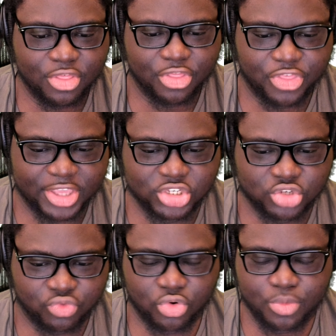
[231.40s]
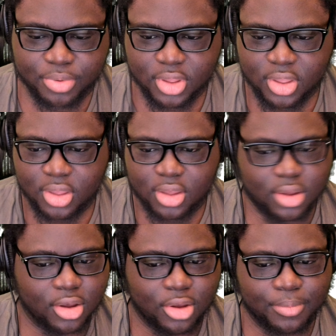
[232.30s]
this group,
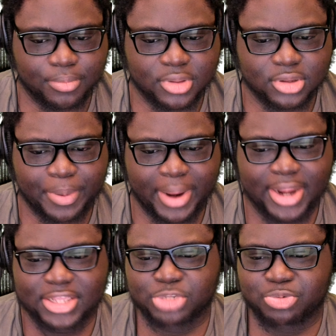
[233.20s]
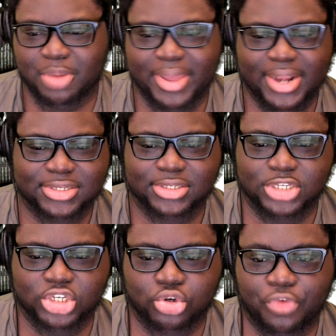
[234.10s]
apparently Spring Man is a
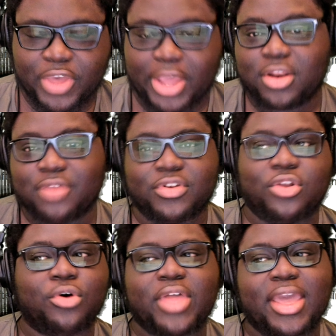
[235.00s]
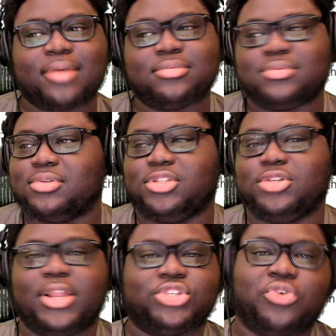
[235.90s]
sis trophy. I don't even know that
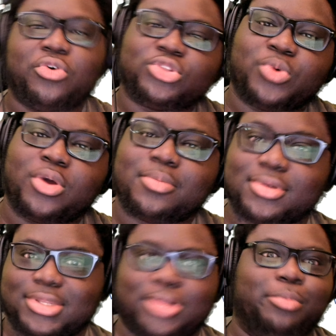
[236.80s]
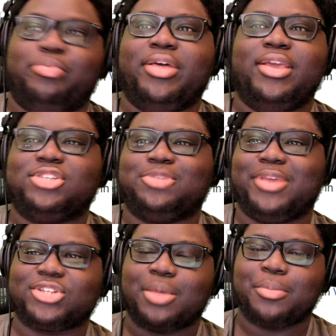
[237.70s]
until I saw it on Twitter because I don't play
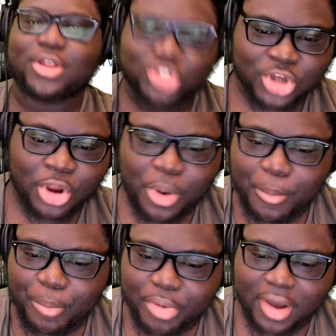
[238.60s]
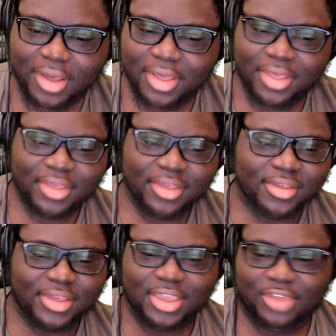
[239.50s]
Smash that much. But
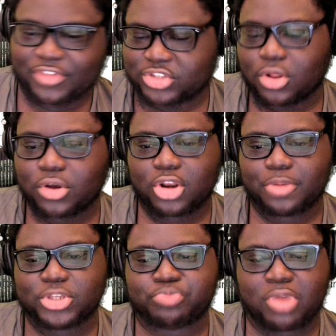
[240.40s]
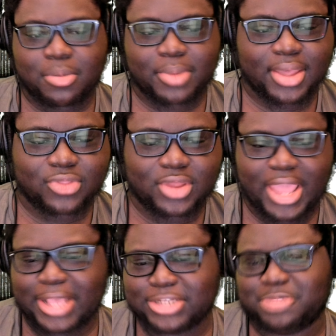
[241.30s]
if it's not gonna be Spring Man, then it
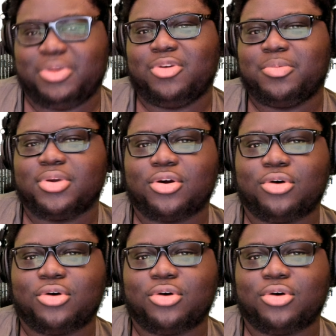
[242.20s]
has to be Ribbon Girl.